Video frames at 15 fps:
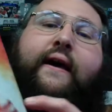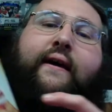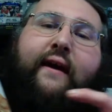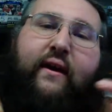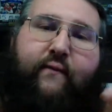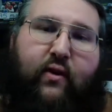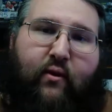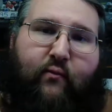
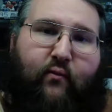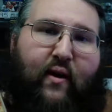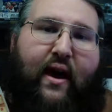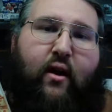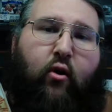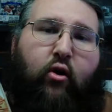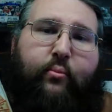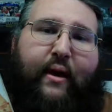If you've
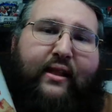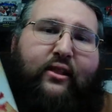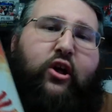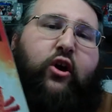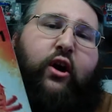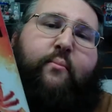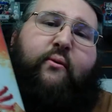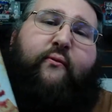read Old Man
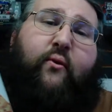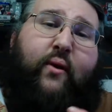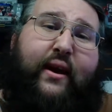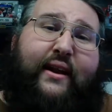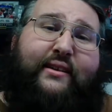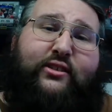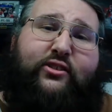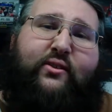Logan before, he
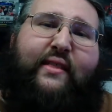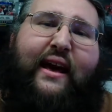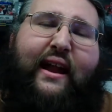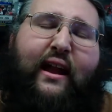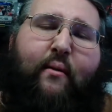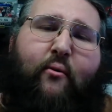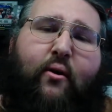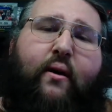doesn't do that
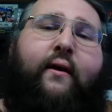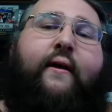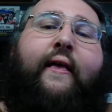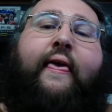anymore.